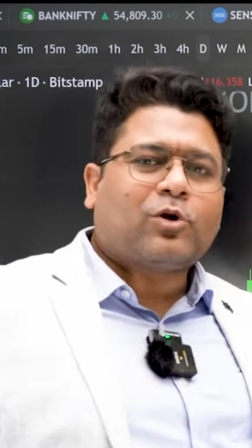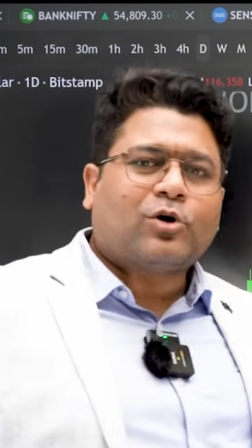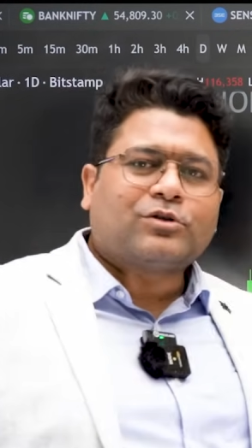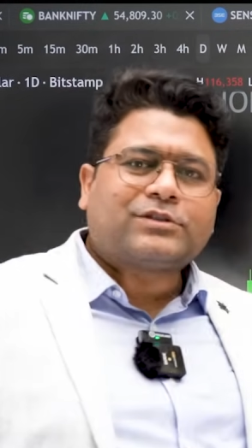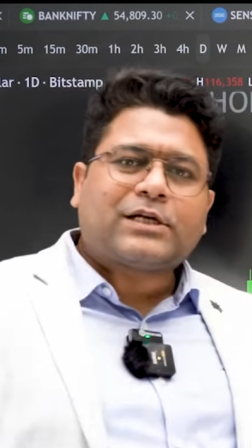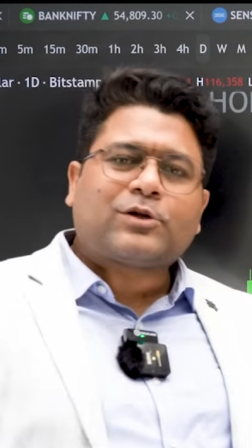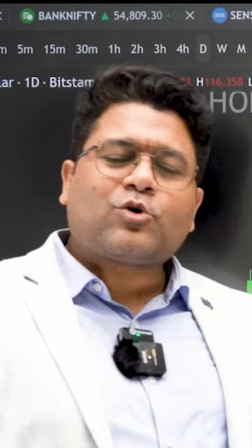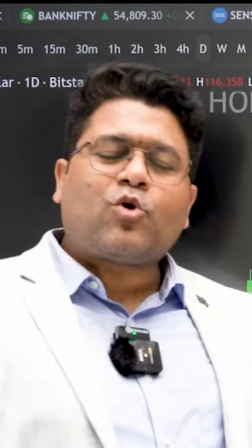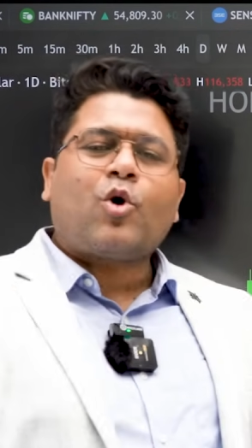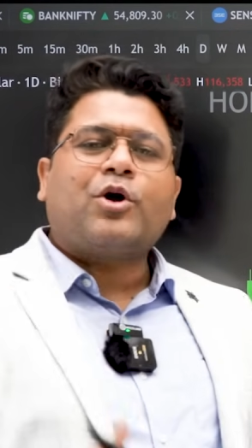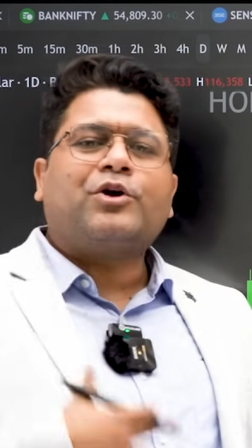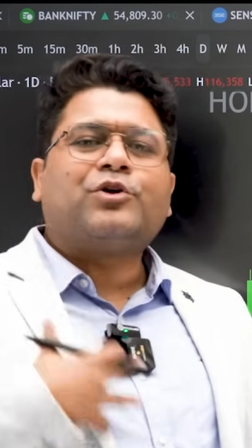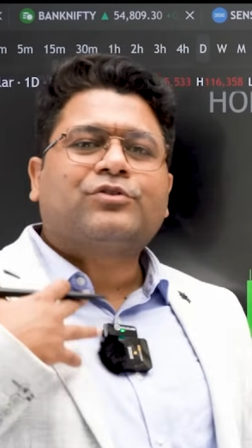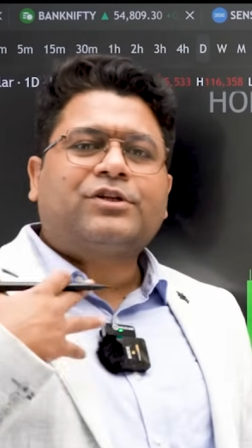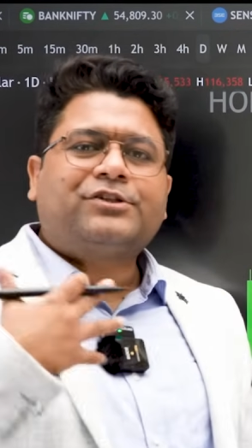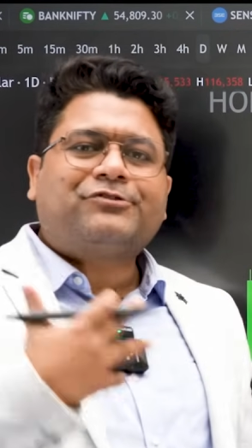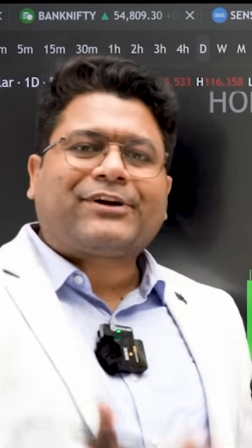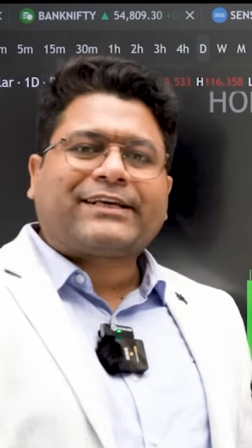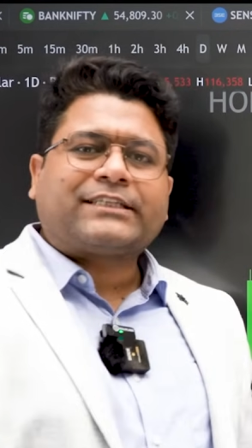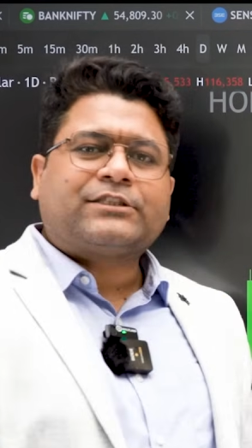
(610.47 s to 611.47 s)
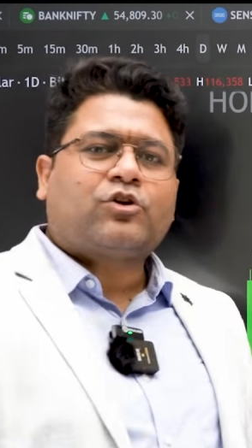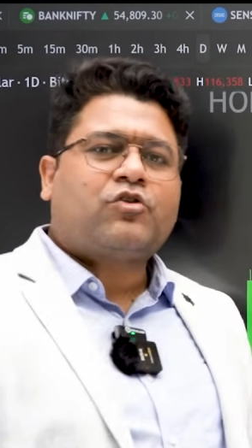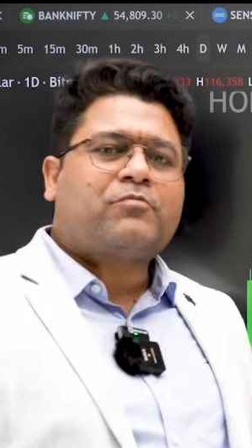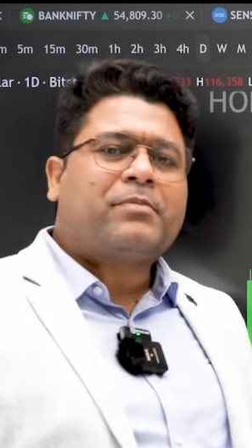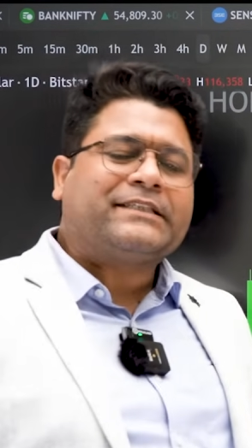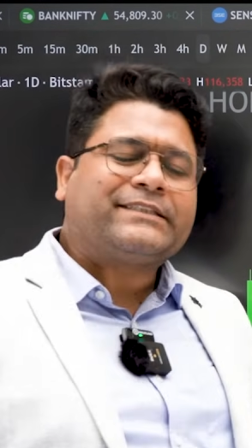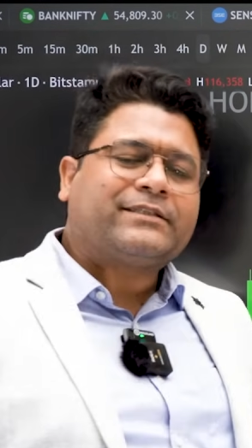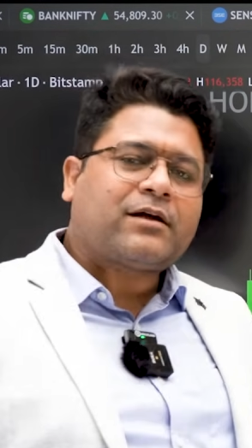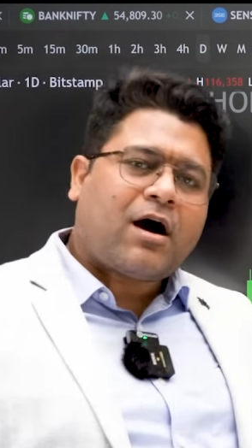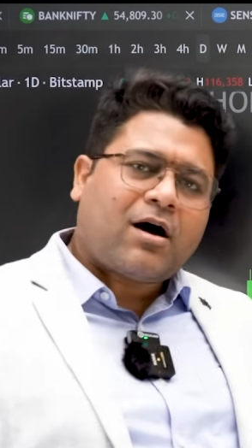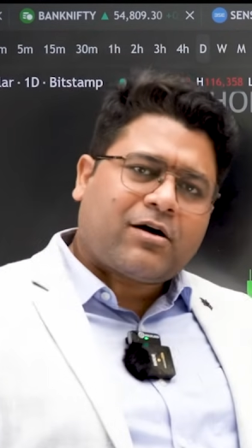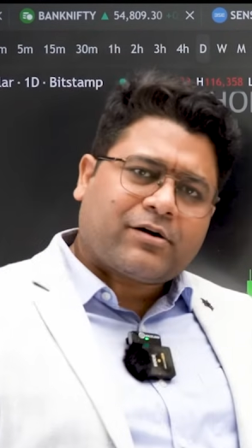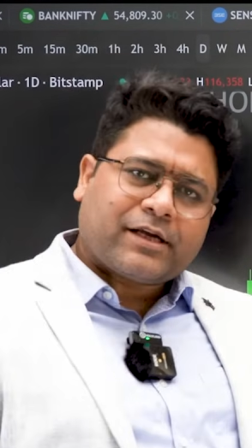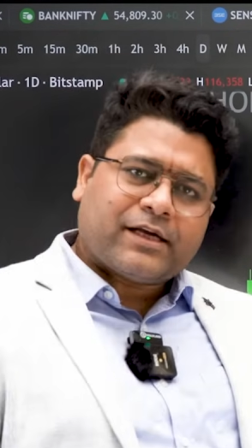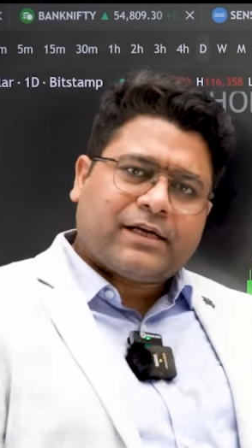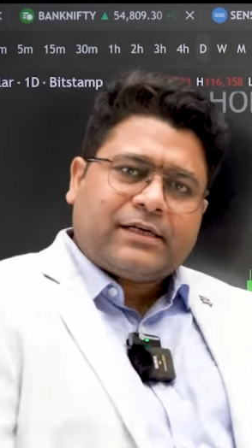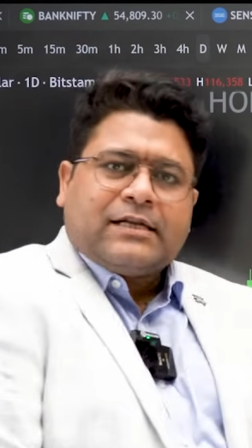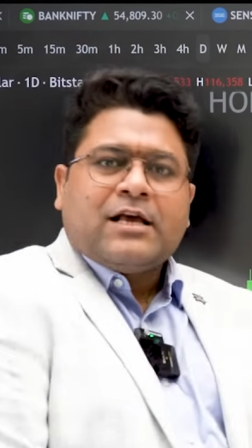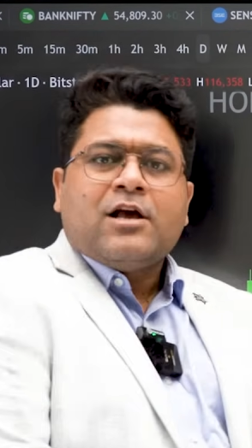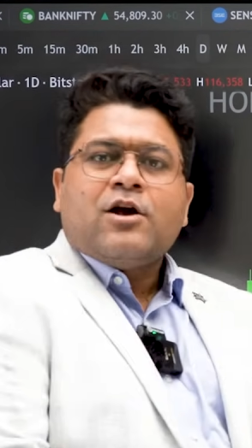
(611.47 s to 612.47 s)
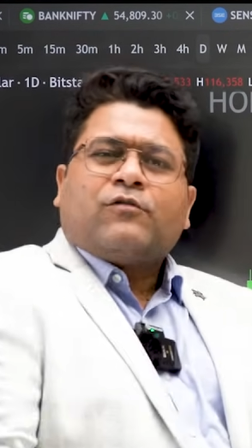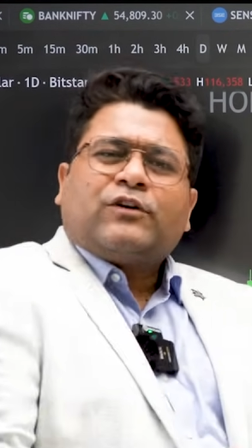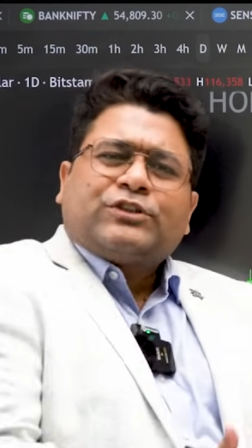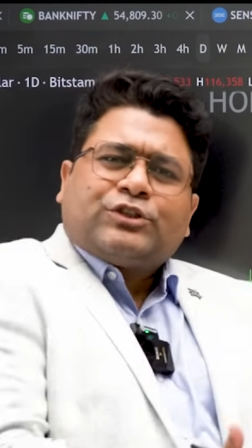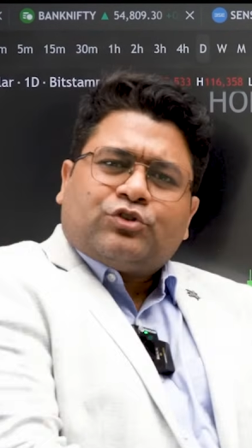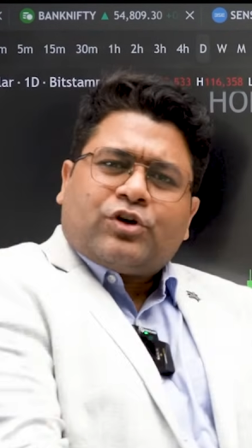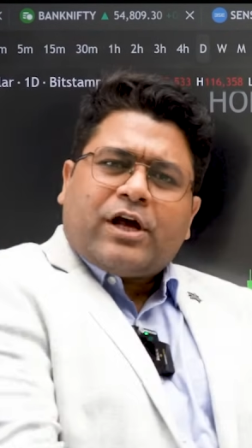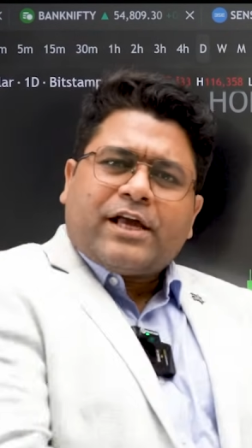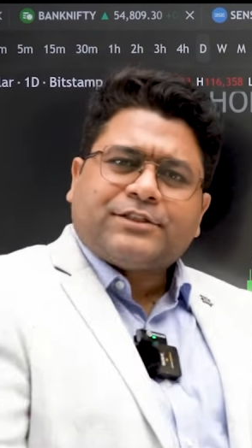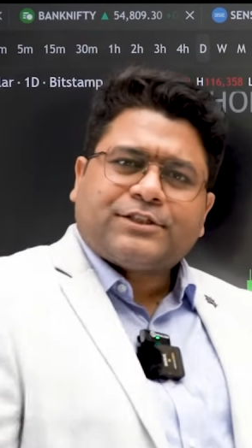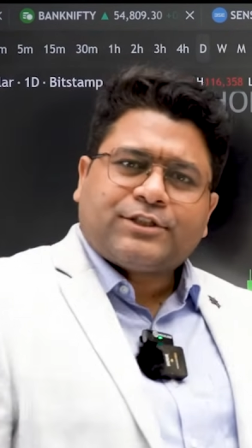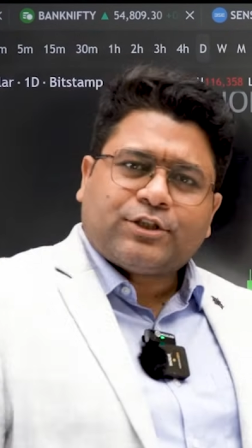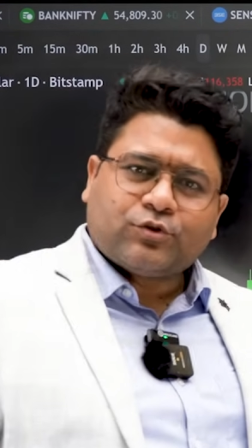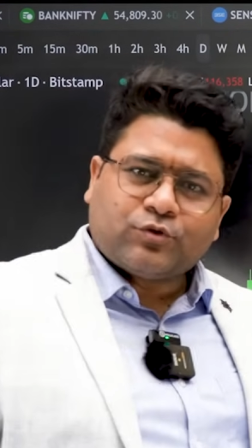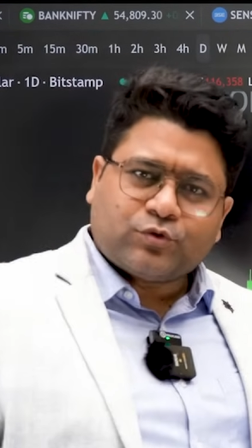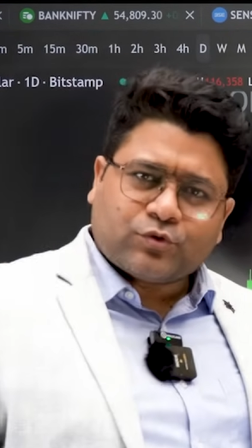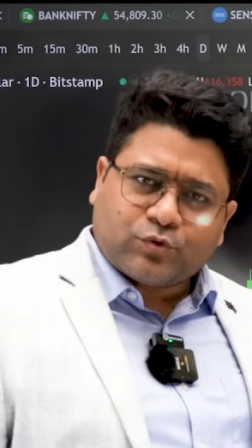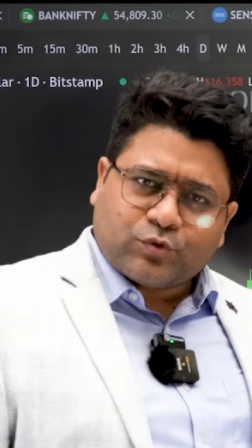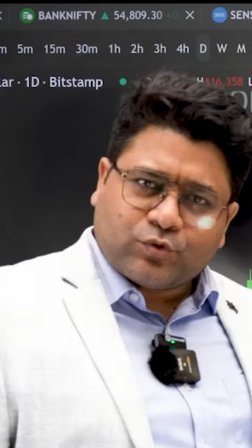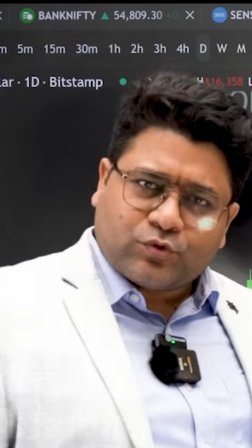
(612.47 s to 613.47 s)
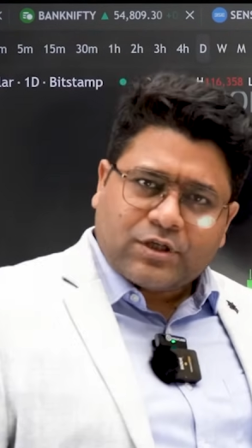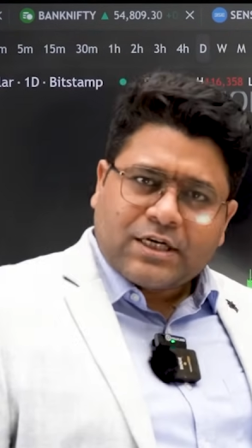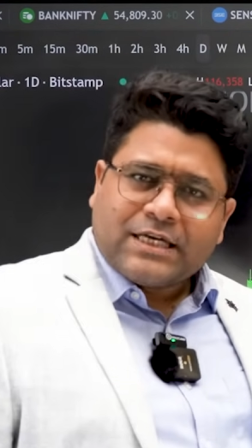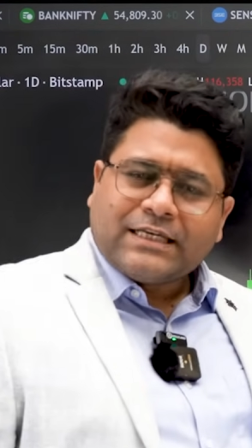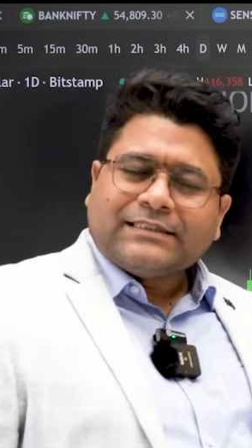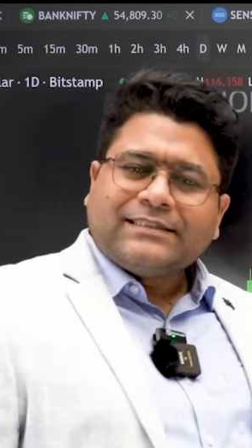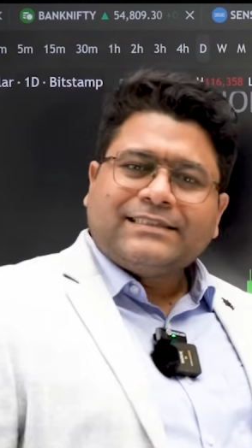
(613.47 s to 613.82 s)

loss and go into the direction of my target. What should I do?